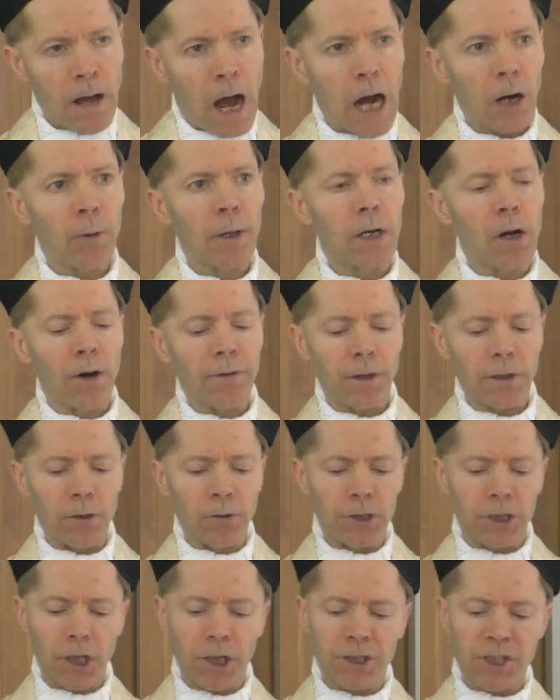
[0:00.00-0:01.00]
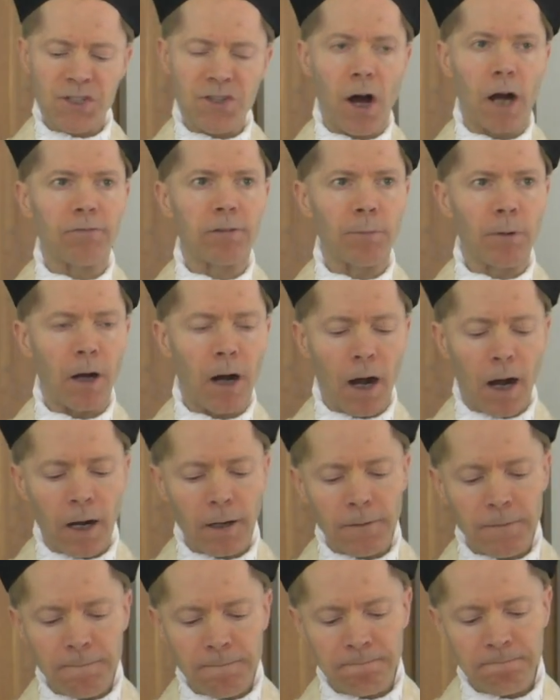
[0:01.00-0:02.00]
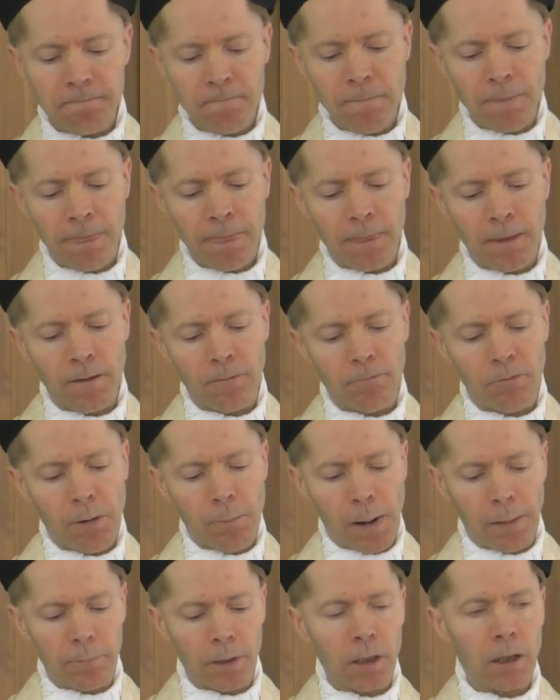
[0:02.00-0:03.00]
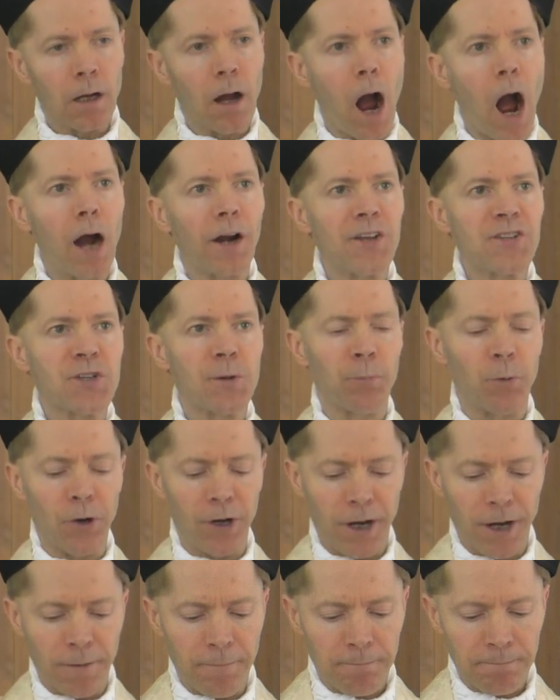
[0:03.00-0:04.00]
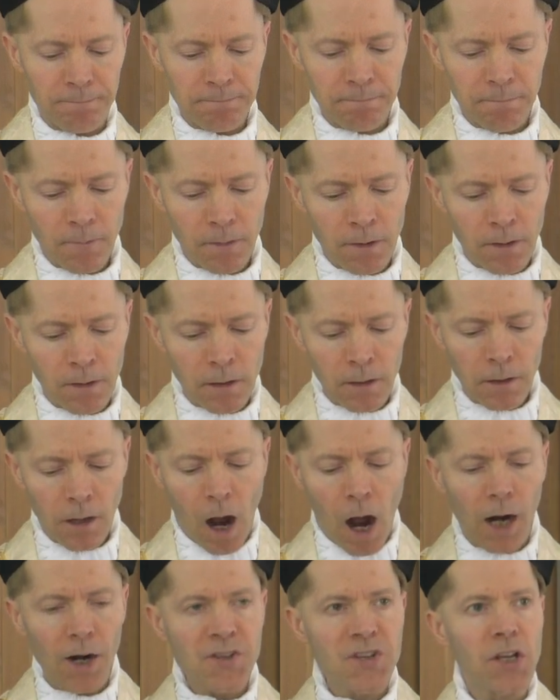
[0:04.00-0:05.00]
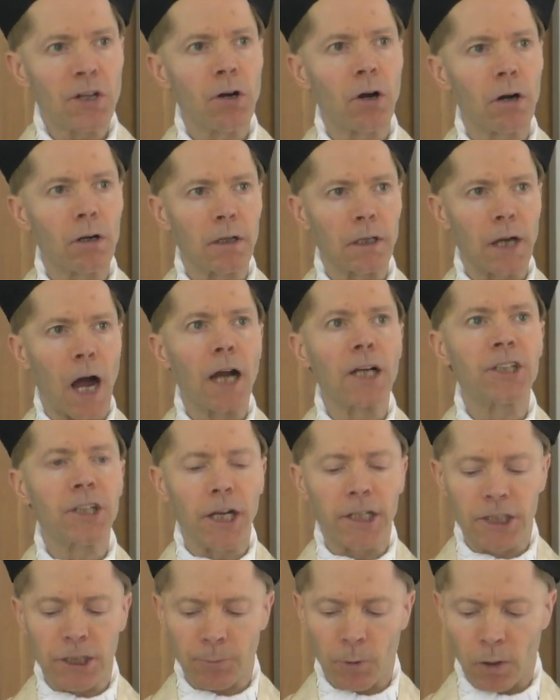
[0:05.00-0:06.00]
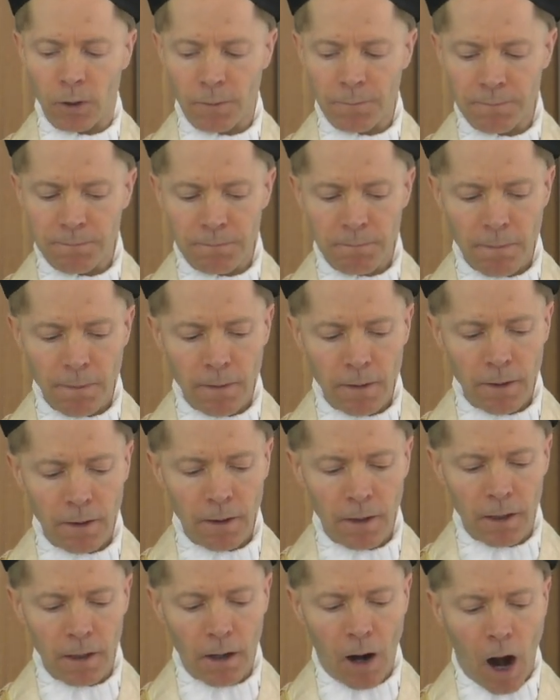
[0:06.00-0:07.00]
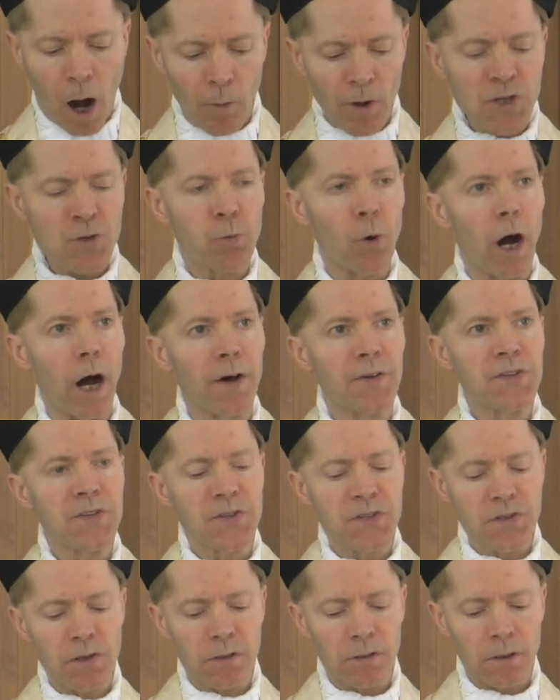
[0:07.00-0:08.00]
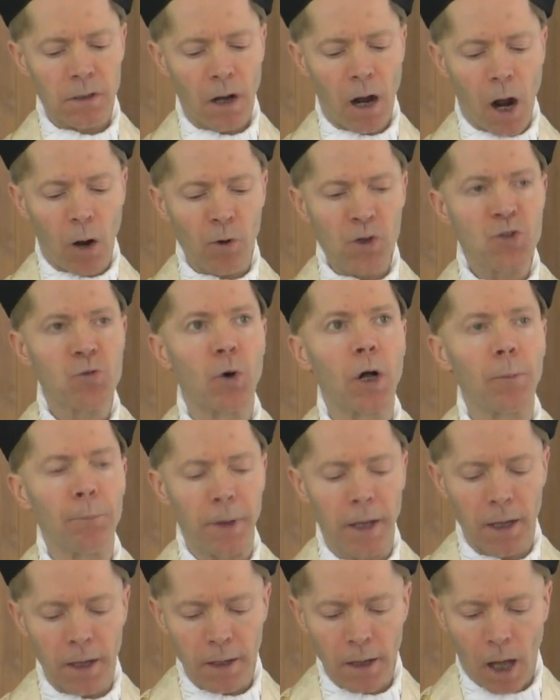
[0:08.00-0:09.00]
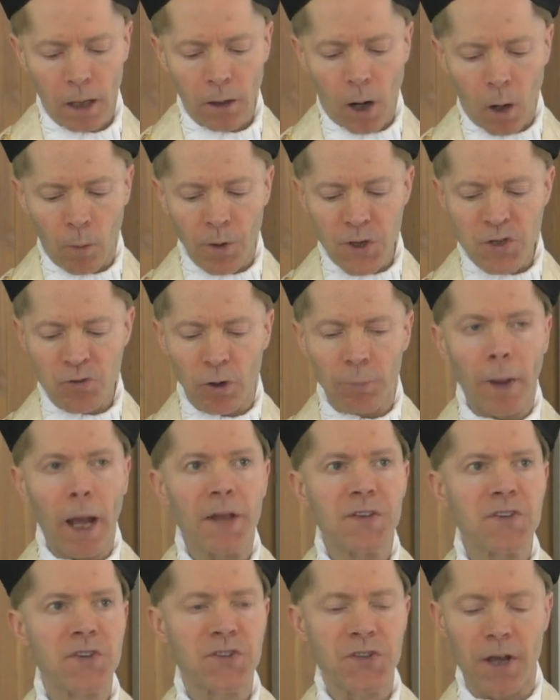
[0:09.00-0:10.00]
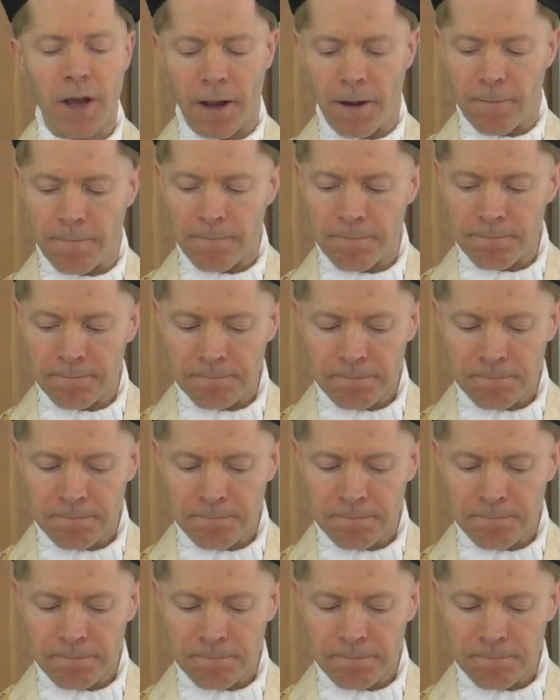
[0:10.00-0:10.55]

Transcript: How do we know the new church is not from God? Remember, God is supreme. God is eternal and unchangeable. He always was, always will be, and always remains the same.